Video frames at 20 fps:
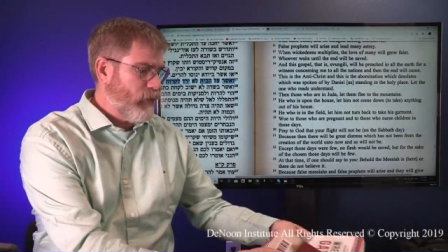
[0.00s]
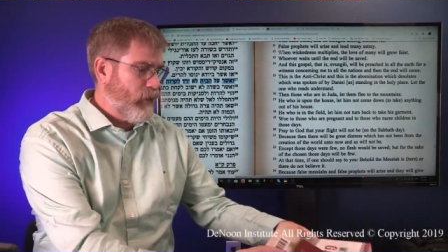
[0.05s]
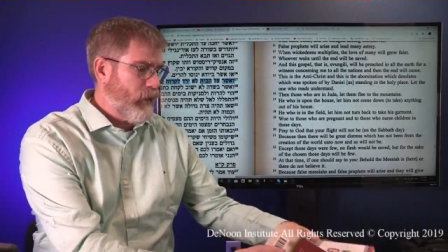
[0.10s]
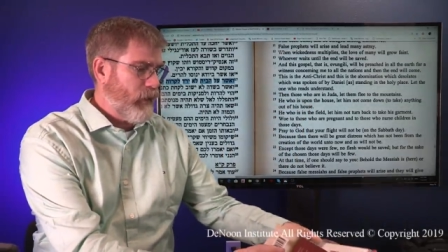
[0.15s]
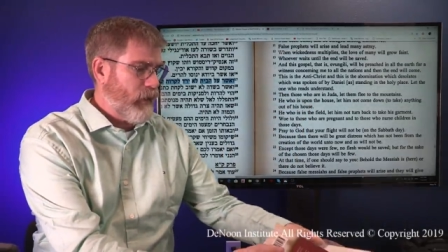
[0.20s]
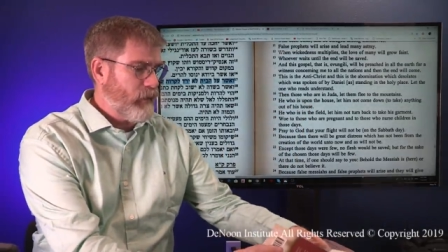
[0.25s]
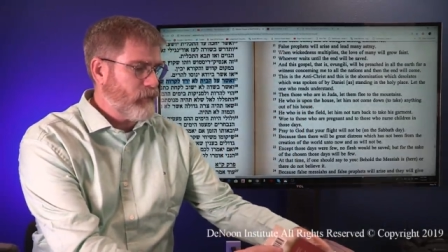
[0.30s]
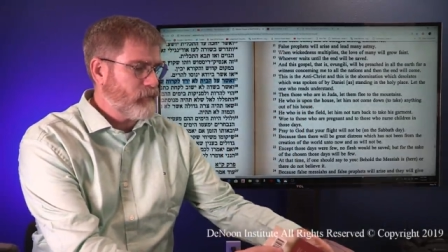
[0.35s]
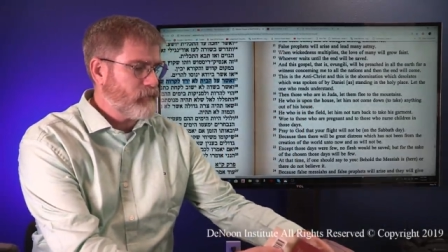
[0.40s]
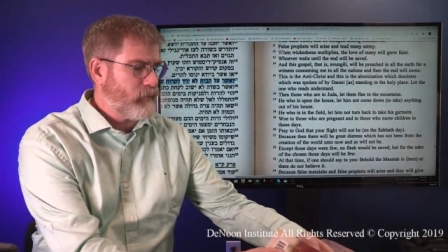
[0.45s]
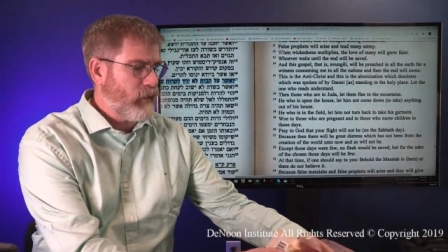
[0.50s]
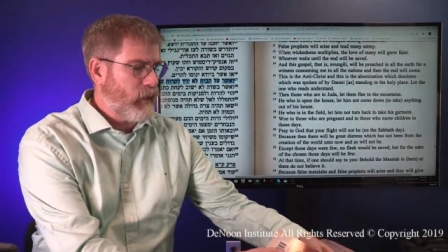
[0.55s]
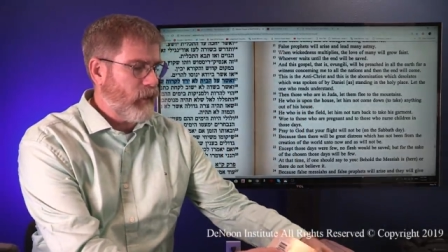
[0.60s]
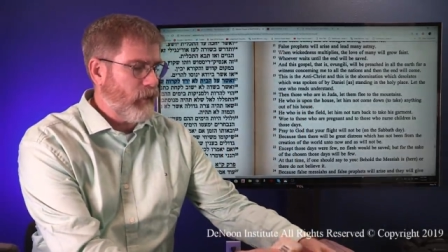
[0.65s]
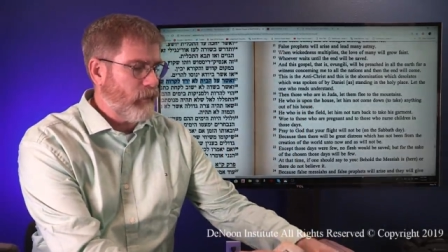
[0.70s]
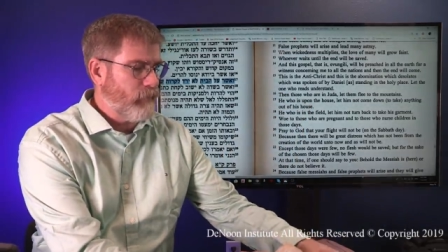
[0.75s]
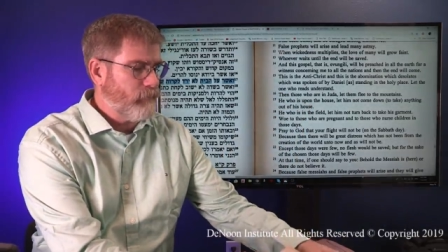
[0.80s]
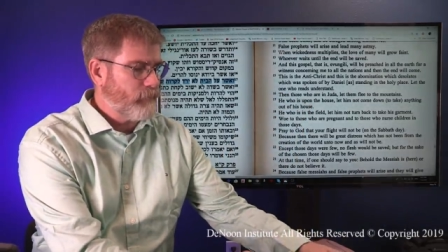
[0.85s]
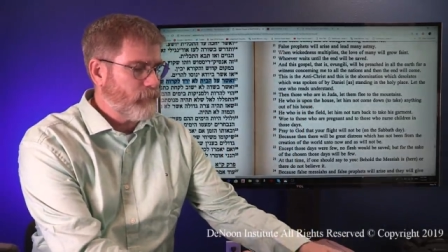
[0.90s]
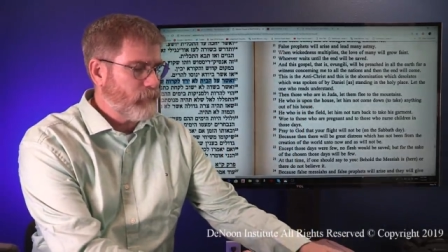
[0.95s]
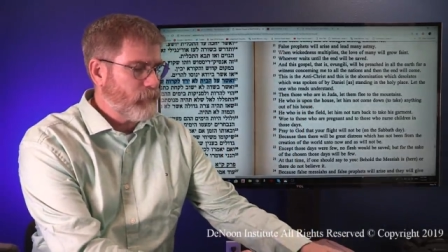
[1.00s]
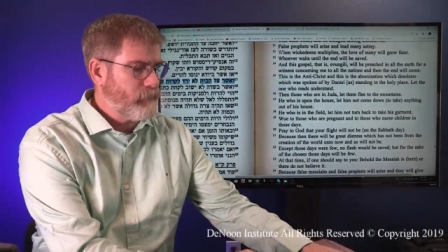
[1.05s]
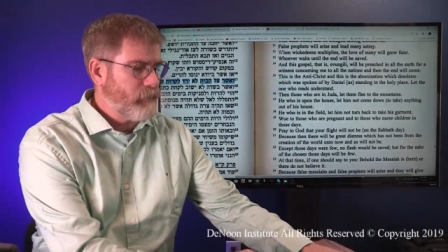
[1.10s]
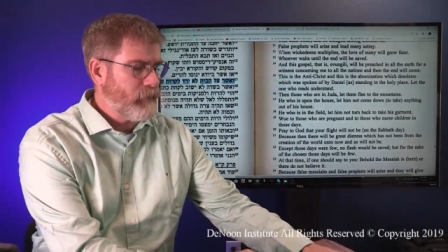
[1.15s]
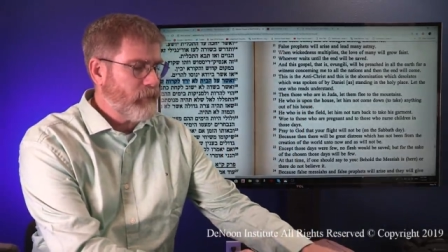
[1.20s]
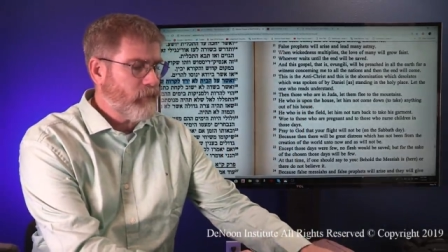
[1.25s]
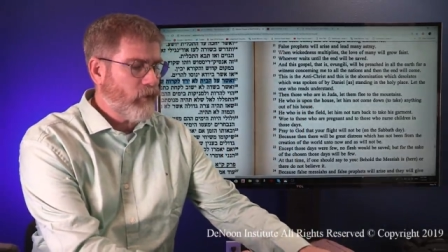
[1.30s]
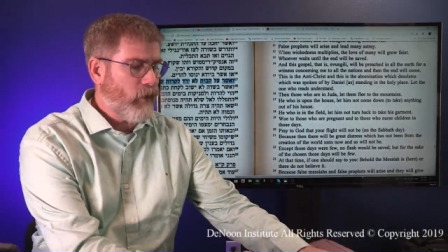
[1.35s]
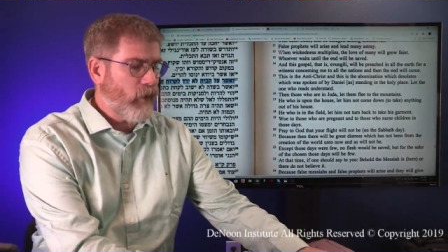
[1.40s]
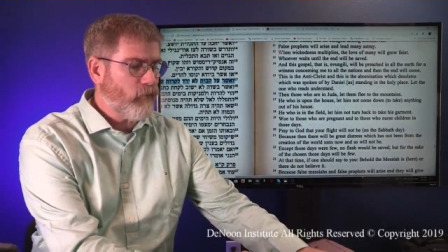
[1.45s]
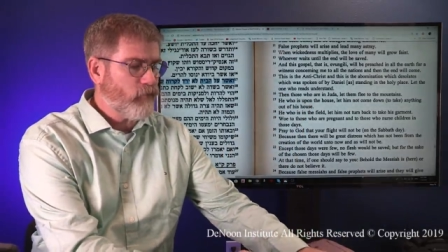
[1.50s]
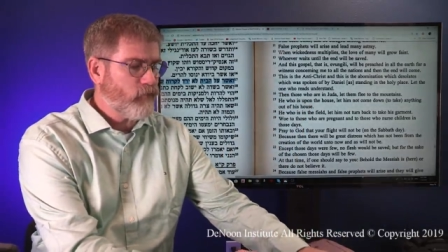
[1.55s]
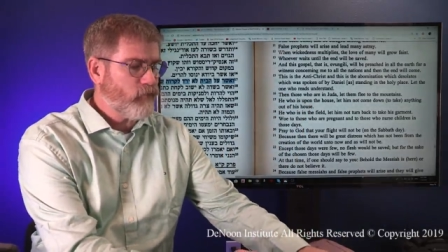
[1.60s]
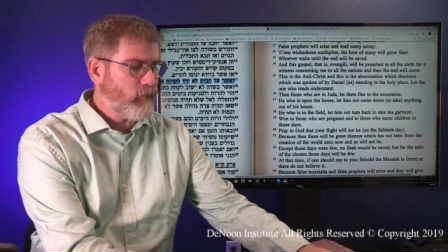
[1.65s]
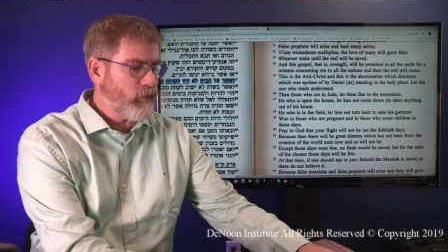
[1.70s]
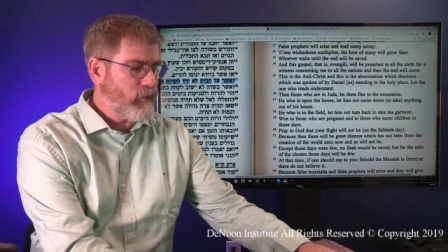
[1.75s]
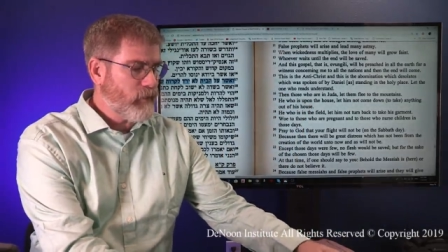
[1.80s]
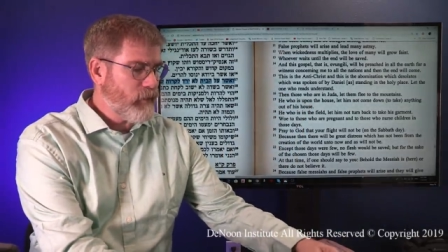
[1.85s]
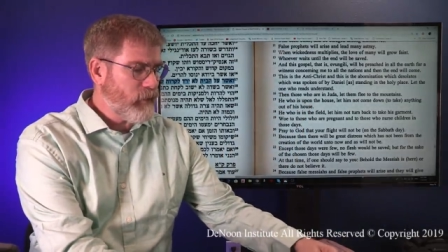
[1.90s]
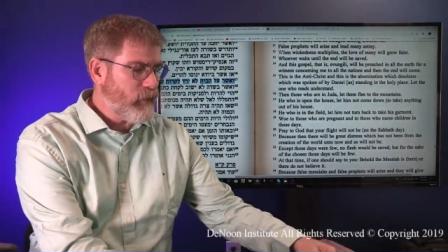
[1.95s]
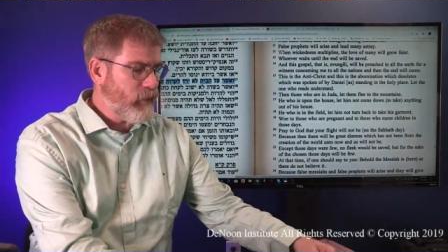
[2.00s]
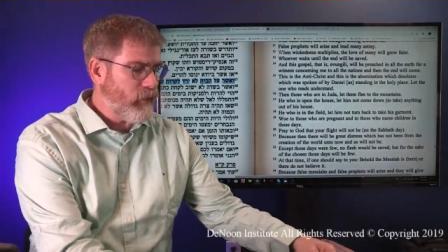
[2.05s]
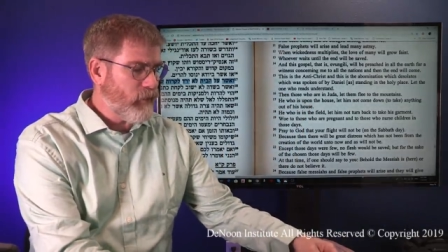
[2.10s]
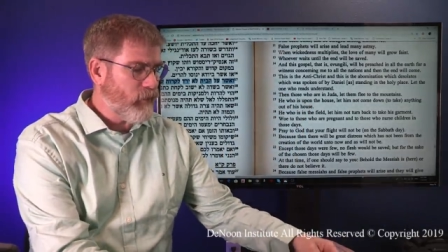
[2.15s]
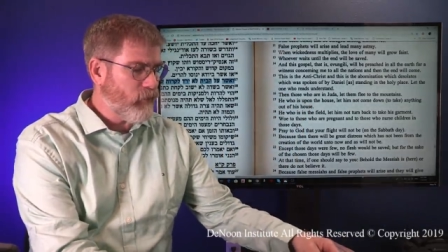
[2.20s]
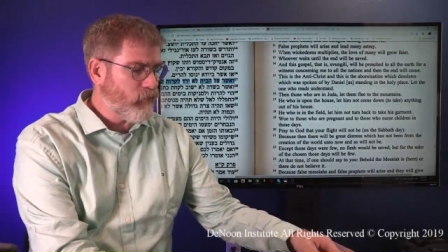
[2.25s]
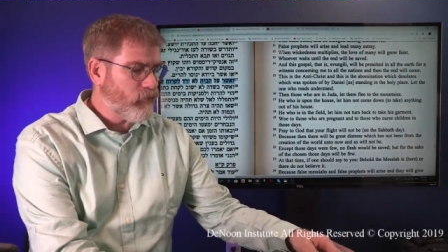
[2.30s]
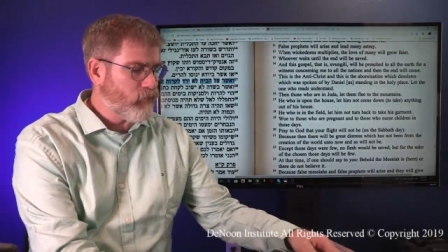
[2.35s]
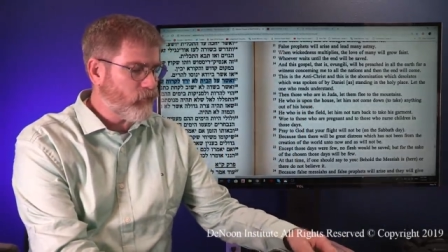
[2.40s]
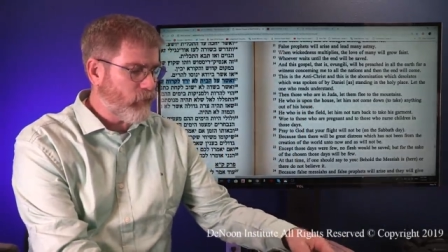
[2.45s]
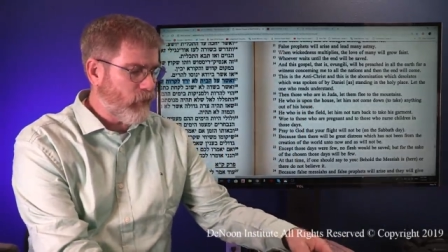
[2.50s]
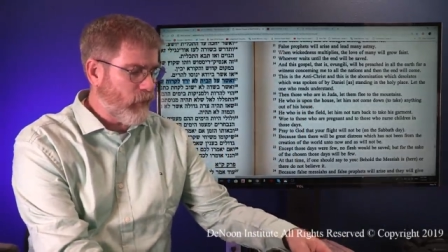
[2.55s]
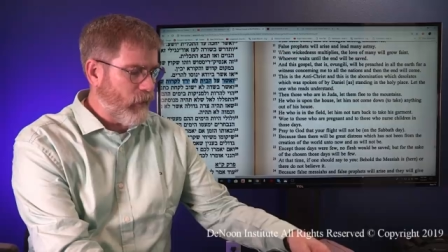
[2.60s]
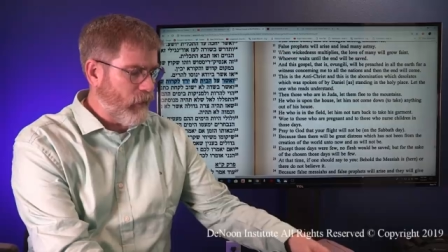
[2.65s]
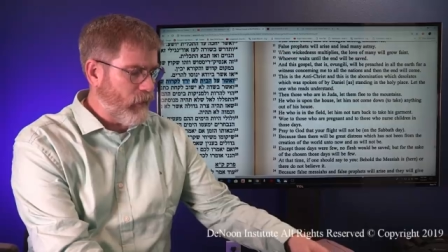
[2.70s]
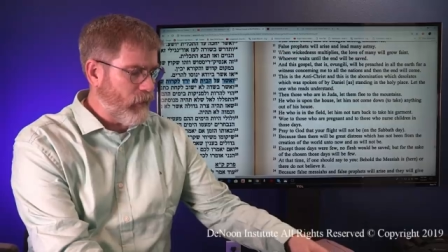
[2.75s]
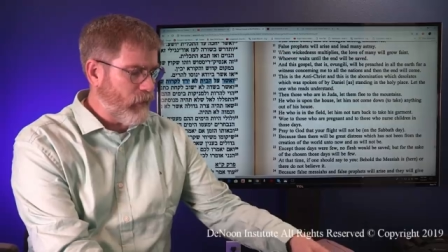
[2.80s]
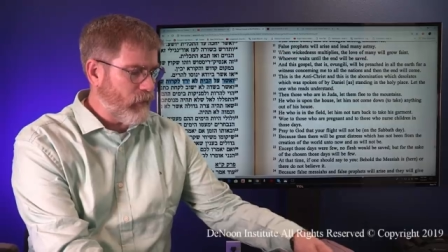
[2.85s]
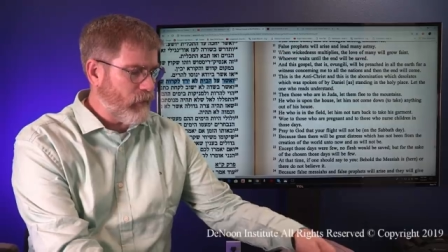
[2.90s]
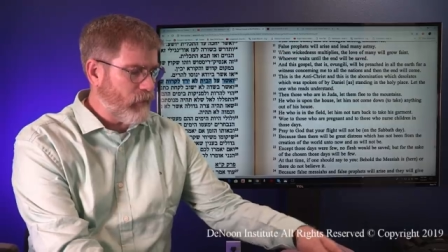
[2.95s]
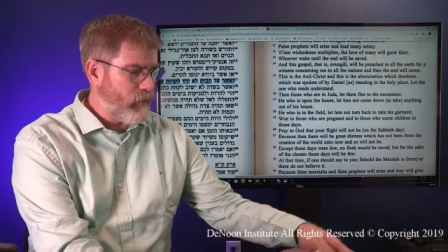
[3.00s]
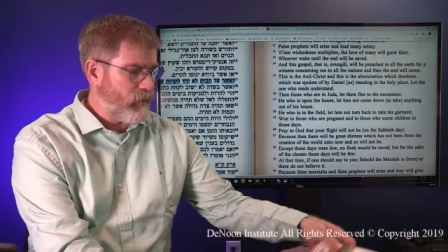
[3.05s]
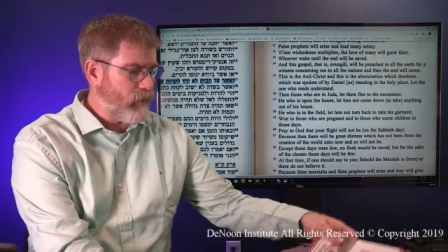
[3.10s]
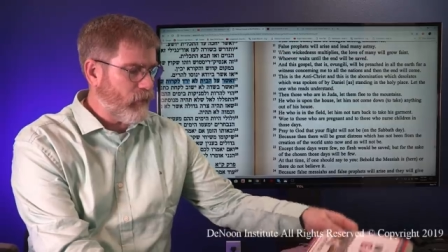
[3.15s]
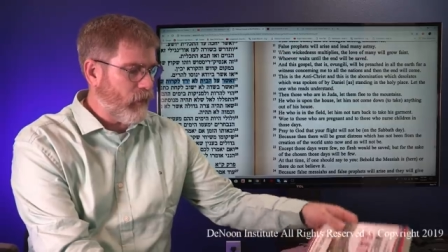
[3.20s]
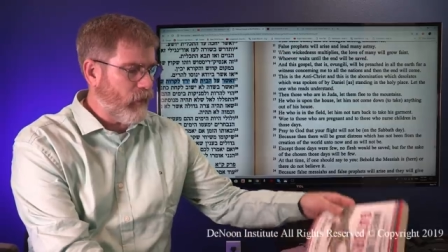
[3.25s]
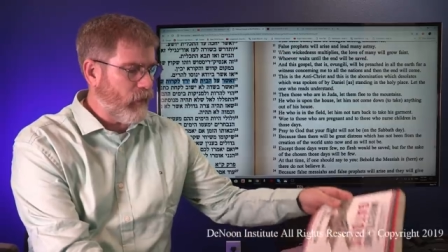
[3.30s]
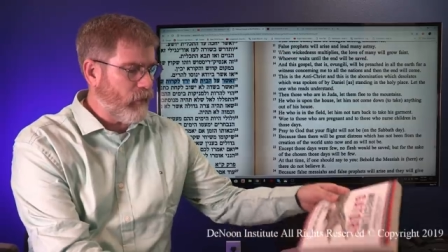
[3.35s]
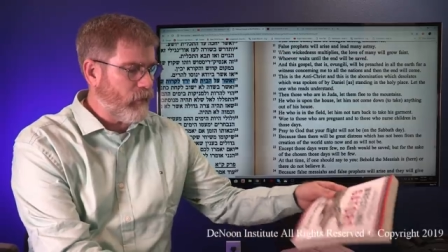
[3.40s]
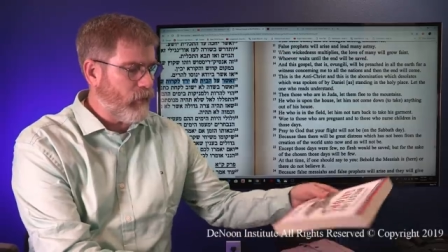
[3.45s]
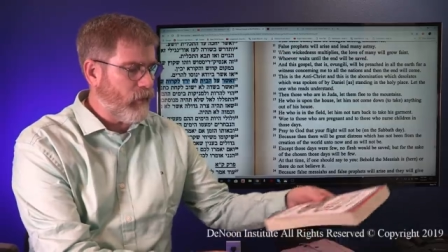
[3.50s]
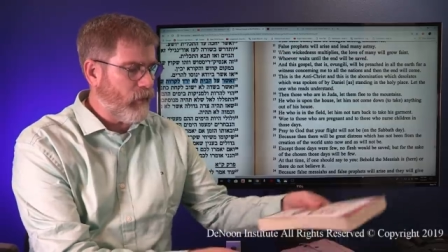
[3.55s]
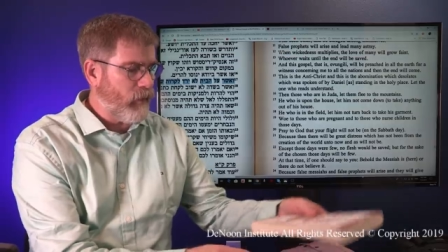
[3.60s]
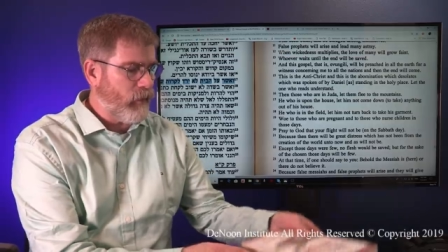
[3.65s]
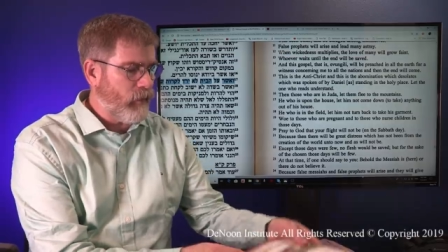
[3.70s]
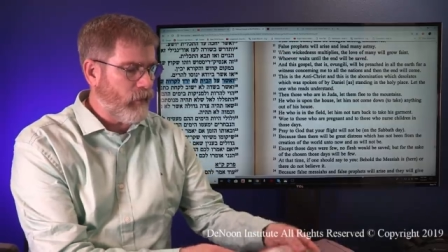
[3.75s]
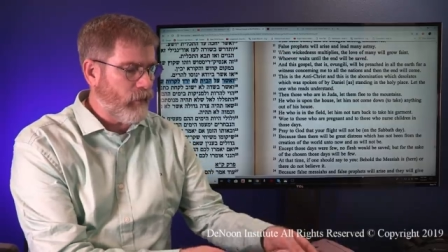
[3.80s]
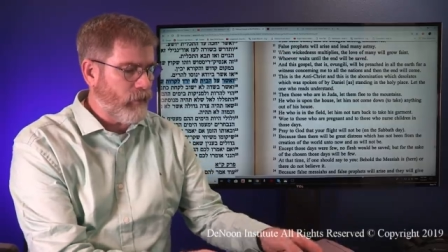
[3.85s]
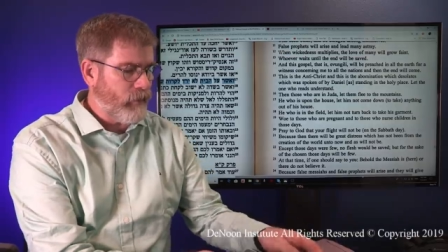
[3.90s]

and uh, because he is a uh, uh,